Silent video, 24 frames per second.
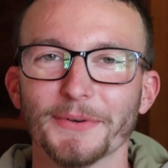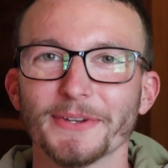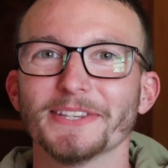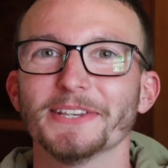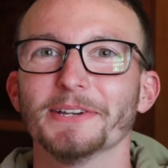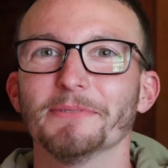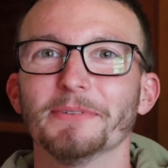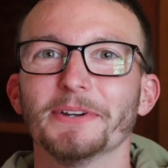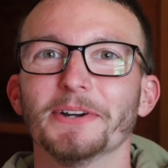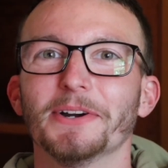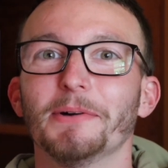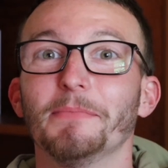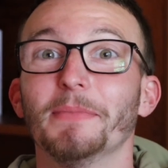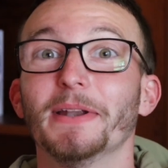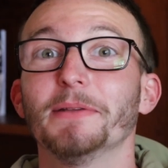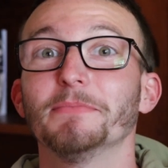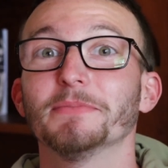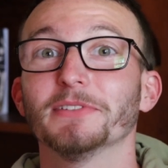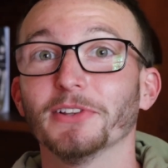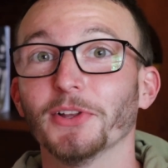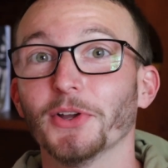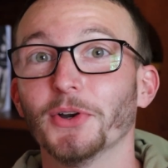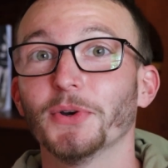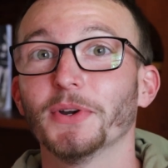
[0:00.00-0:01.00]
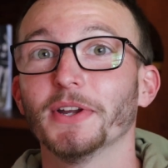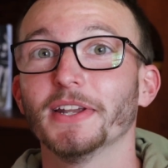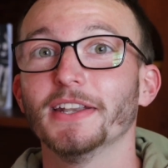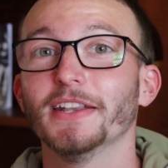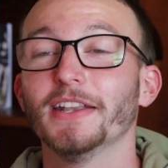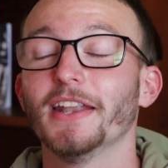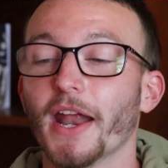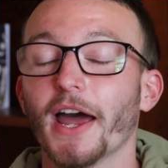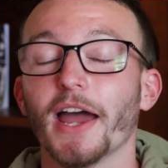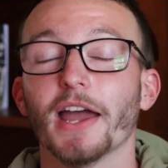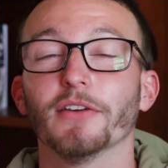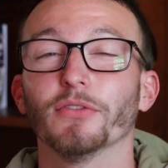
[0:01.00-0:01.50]
What's up, y'all? My name's Logan
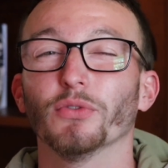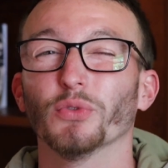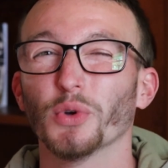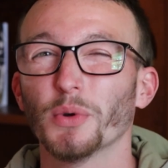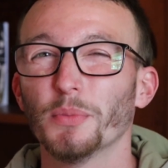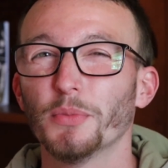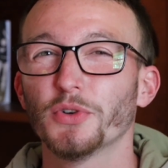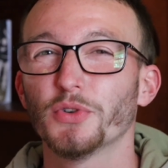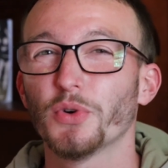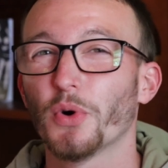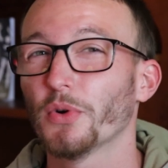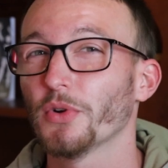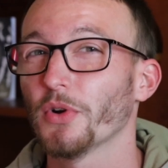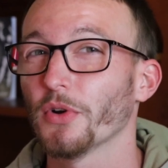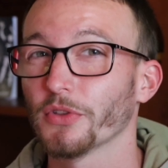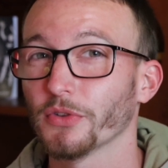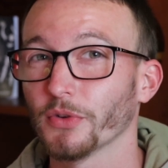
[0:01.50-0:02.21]
and I have rheumatoid